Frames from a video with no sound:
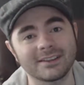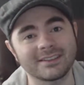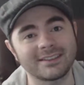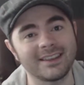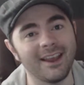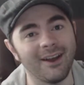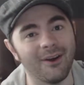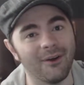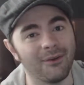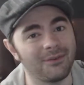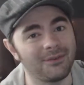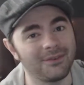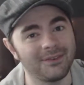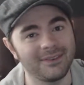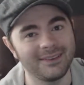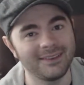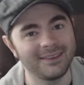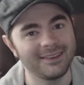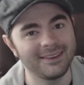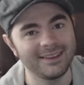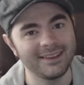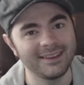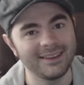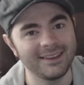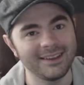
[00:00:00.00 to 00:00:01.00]
yourself.
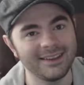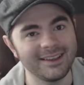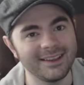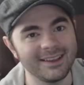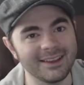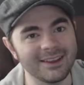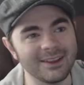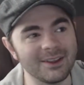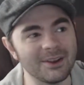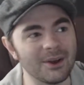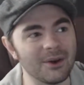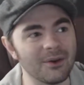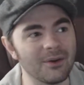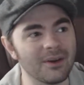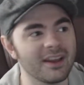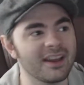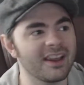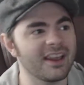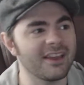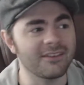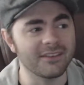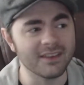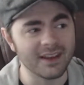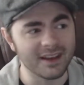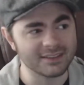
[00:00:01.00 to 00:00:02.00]
You know,
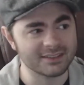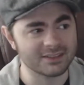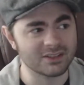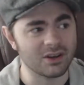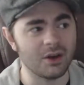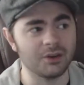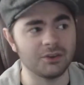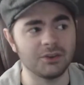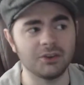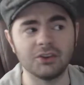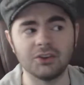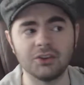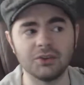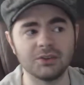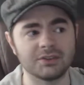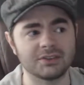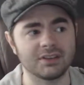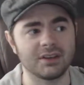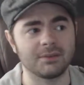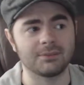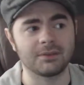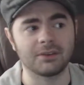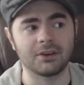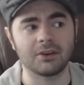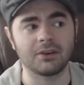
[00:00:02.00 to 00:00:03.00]
if God's called you to do
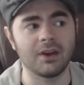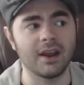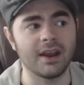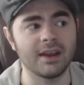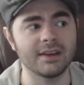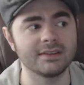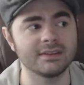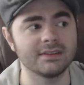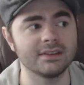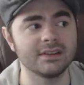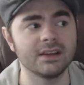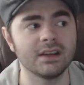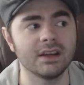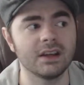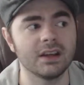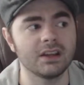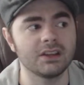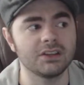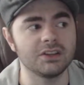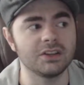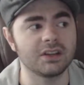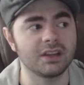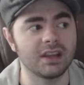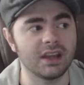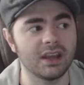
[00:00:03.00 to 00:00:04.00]
something crazy,
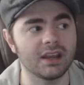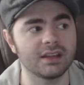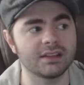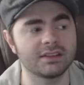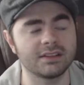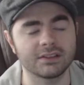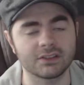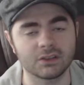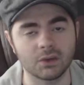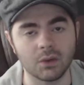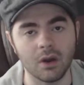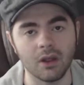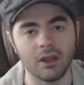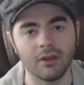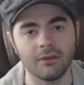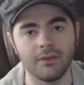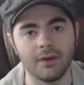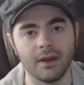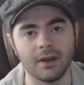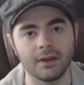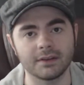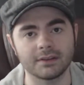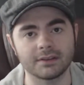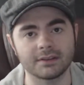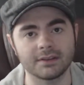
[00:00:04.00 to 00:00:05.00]
you can't
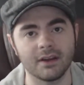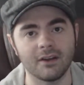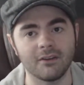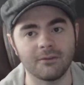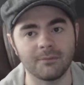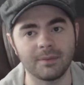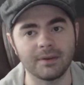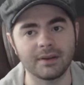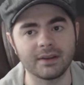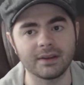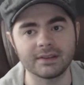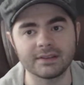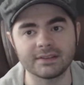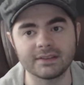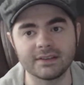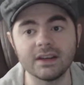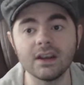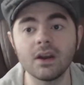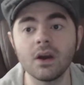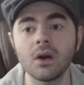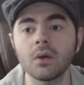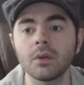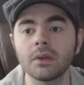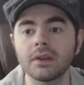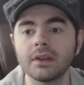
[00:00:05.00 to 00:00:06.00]
disqualify yourself, because
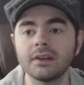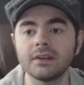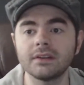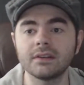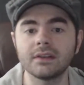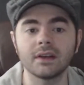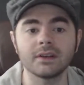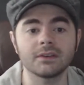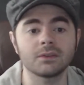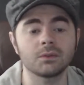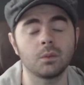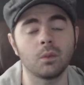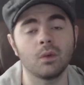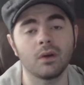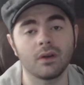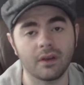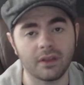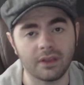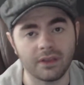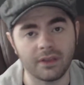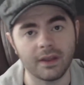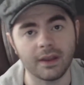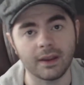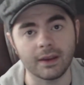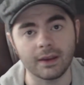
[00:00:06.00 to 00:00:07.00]
he only does one
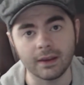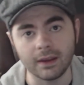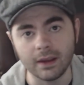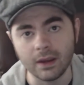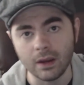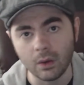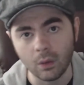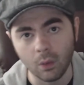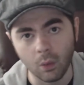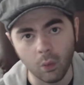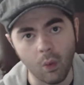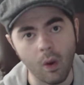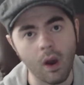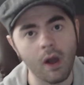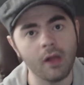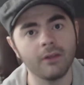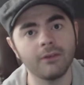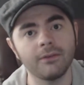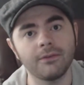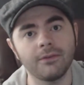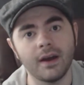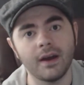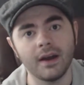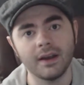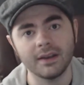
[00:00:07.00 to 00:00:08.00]
thing. He
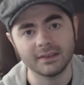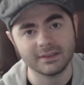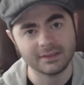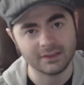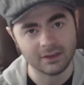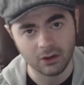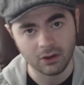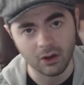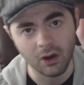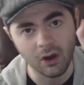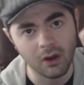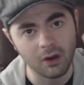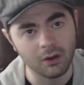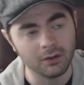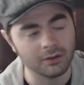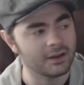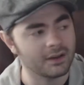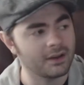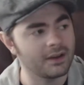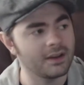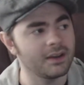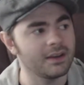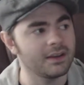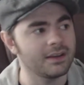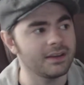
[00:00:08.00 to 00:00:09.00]
qualifies the called.
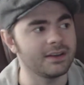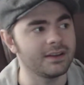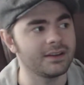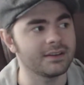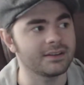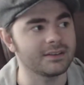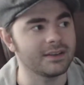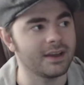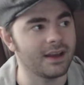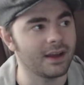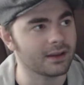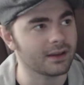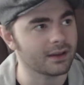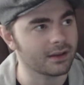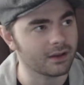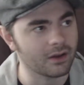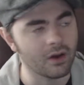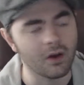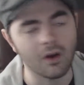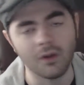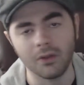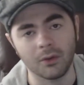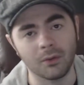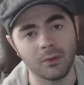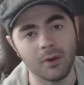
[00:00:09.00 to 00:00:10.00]
He does not
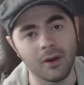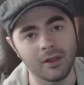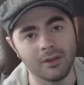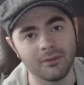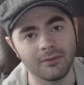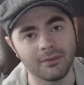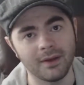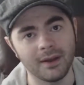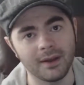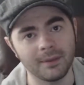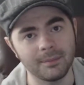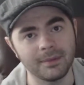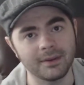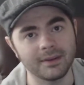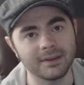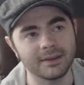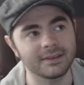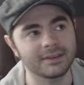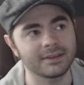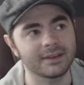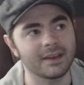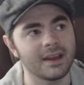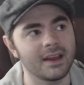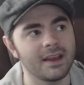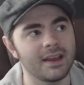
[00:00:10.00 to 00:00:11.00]
call the qualified,
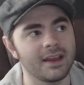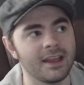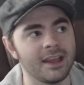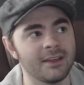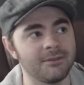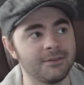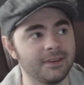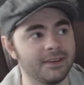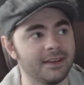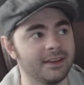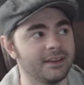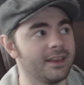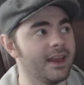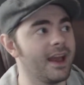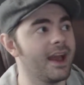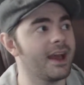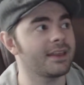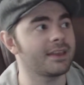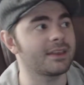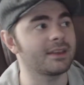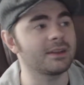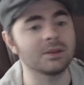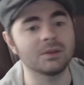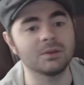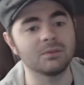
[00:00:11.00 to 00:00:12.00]
because if he did
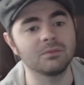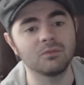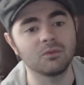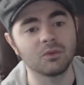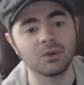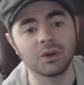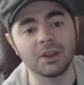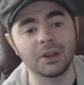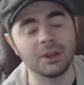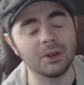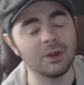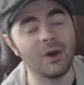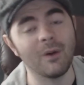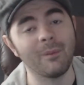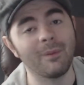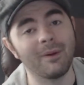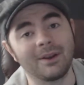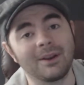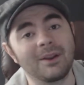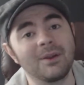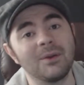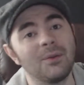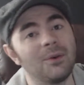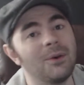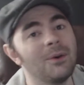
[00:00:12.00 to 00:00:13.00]
that, then really
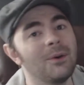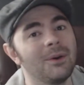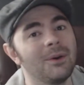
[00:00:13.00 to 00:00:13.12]
nobody